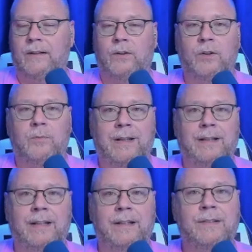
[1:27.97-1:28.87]
there could
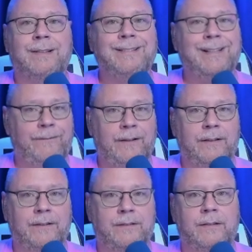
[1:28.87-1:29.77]
be a
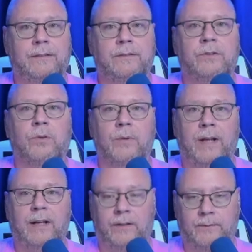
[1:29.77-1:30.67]
significant
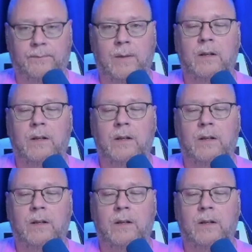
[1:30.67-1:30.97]
tornado.